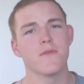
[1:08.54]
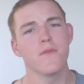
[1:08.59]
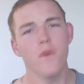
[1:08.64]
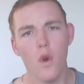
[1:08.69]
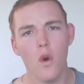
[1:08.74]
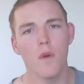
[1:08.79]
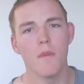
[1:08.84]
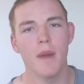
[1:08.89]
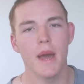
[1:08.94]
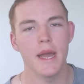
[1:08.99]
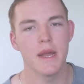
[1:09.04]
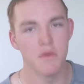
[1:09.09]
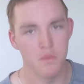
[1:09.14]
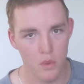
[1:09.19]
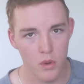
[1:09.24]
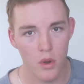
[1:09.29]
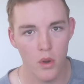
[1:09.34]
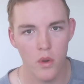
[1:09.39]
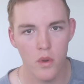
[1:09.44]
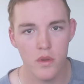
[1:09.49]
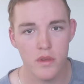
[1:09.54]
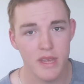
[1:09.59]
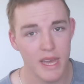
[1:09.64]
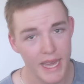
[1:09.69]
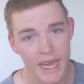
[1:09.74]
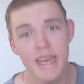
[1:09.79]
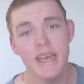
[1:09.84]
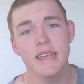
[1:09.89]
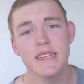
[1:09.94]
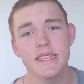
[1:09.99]
of four main rules
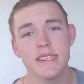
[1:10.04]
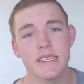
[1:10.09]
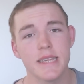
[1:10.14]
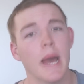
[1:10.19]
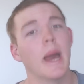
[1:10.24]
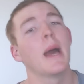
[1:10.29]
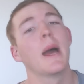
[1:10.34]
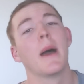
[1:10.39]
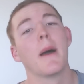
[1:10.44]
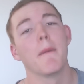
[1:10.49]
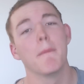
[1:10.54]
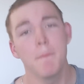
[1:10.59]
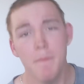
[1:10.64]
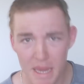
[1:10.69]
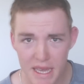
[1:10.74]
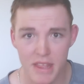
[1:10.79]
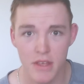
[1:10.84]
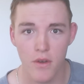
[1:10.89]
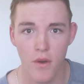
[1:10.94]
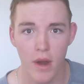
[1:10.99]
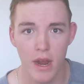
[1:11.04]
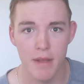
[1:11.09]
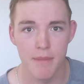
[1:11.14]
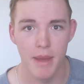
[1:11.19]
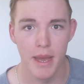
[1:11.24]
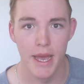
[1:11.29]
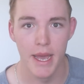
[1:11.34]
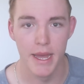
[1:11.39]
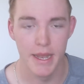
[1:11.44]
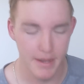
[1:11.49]
is be the grey
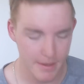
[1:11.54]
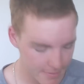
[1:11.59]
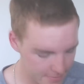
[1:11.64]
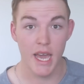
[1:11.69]
man.